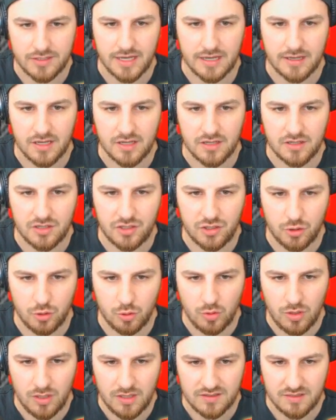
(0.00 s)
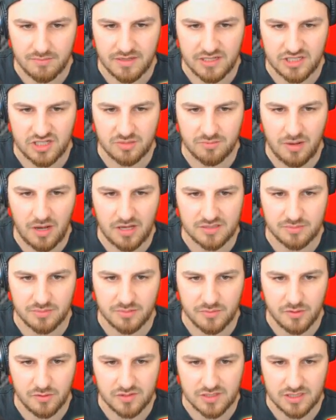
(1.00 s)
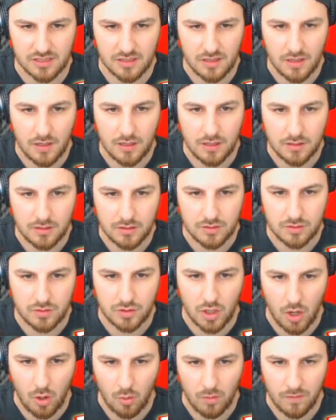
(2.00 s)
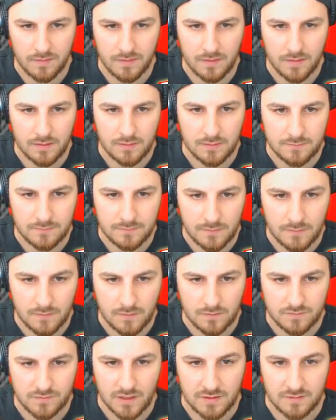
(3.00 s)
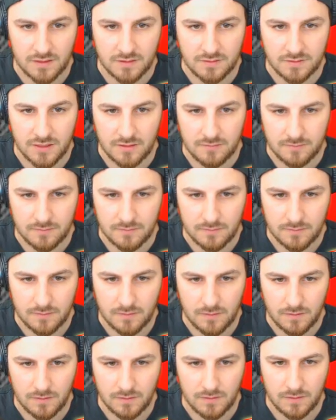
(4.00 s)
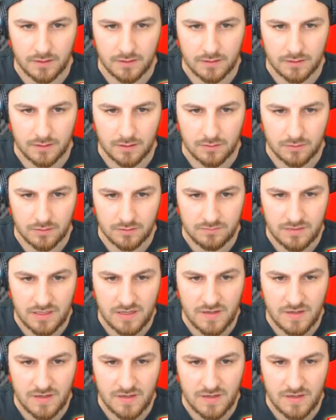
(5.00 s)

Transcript: yeah, cue the Mission Impossible music. Go. Din, din, din. All right, uh,